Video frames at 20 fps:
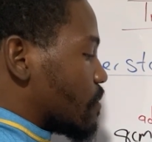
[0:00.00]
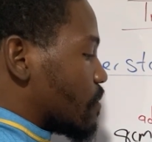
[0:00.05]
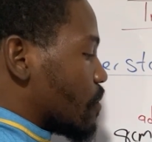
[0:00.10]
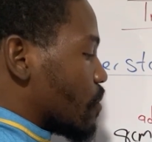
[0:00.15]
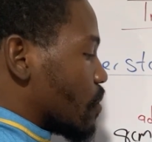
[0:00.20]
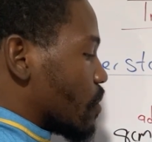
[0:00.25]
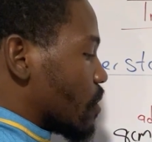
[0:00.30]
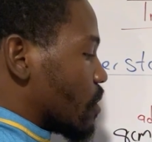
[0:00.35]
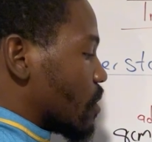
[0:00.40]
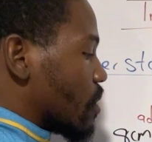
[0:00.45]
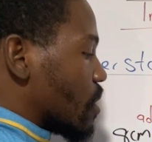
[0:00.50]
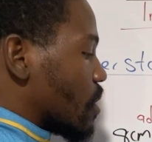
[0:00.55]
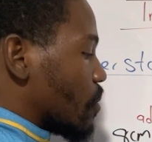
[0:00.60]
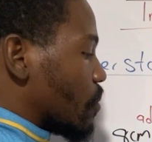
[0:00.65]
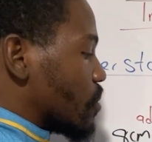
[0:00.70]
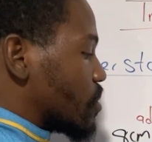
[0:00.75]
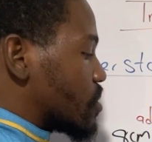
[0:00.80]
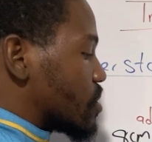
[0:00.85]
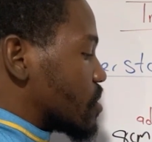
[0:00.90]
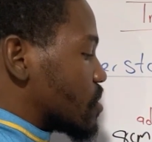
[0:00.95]
4,
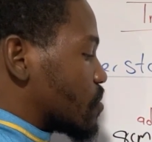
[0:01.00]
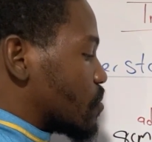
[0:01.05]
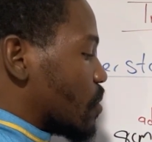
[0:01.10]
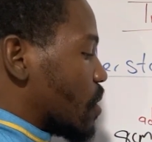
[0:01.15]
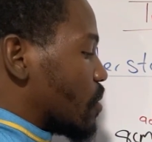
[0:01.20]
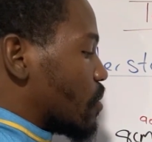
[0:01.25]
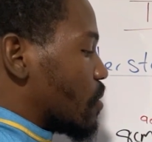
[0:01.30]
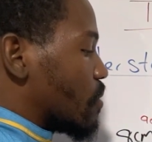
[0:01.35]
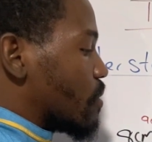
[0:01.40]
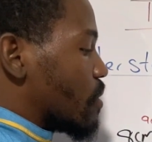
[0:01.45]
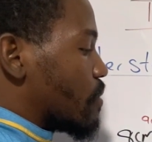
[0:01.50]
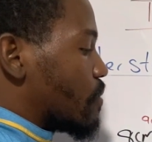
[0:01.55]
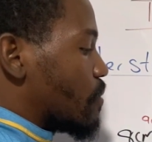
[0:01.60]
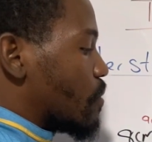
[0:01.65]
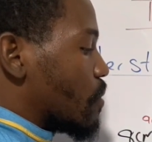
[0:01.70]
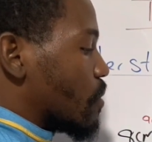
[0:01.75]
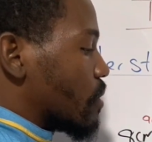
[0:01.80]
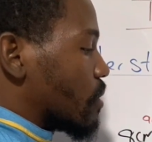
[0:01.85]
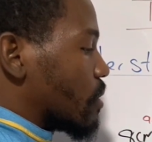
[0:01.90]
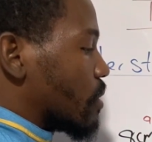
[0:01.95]
which is 1 over
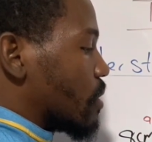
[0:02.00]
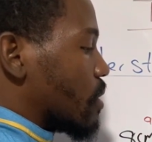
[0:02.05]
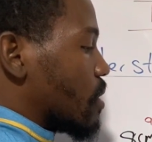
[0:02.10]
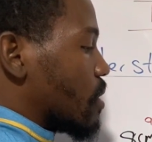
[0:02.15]
4.